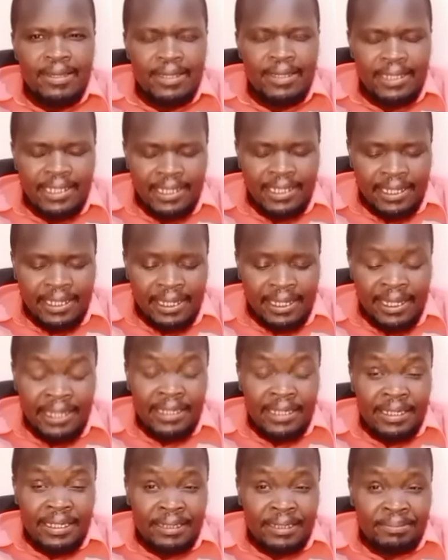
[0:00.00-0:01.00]
In
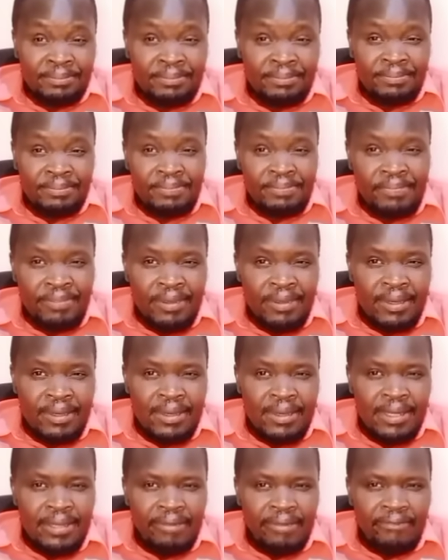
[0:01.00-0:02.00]
Kenya,
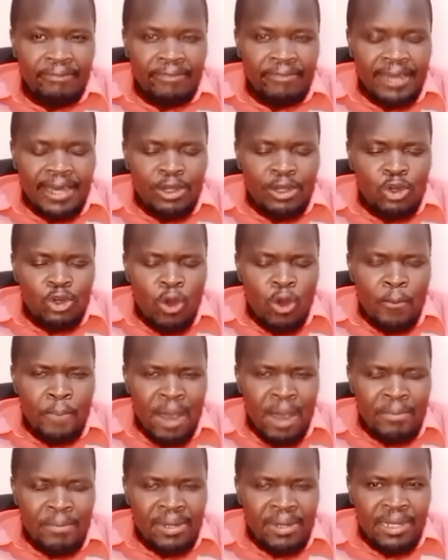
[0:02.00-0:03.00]
there are no
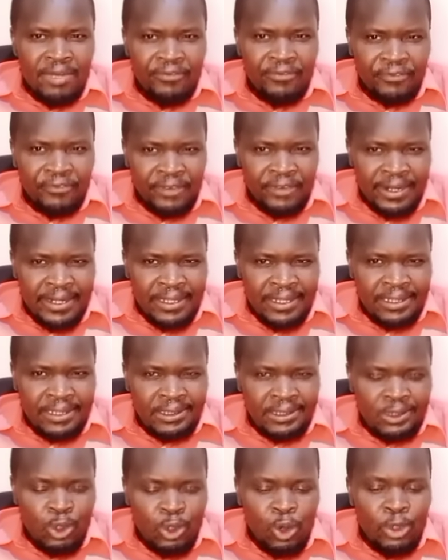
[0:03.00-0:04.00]
permanent
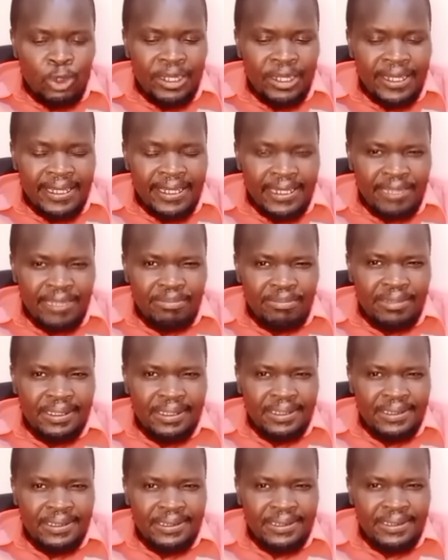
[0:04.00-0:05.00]
friends or
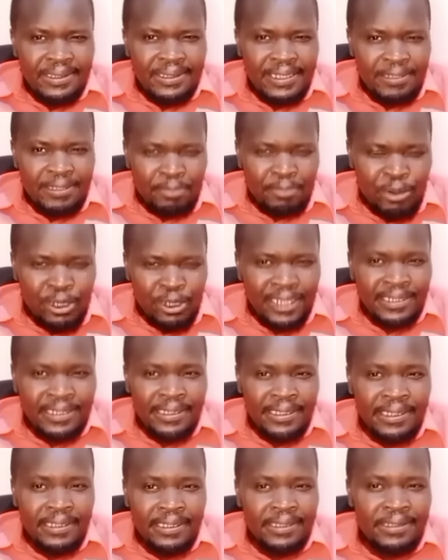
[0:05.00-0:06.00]
enemies in
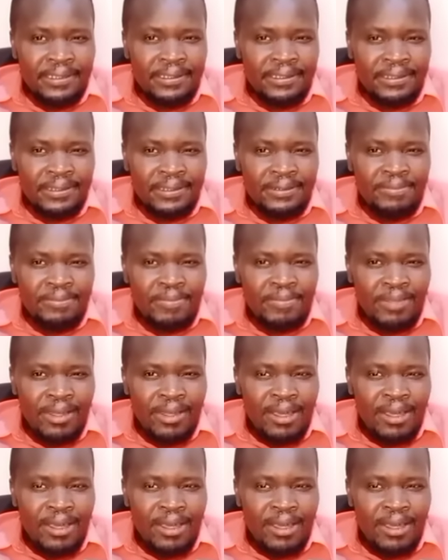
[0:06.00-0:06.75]
politics,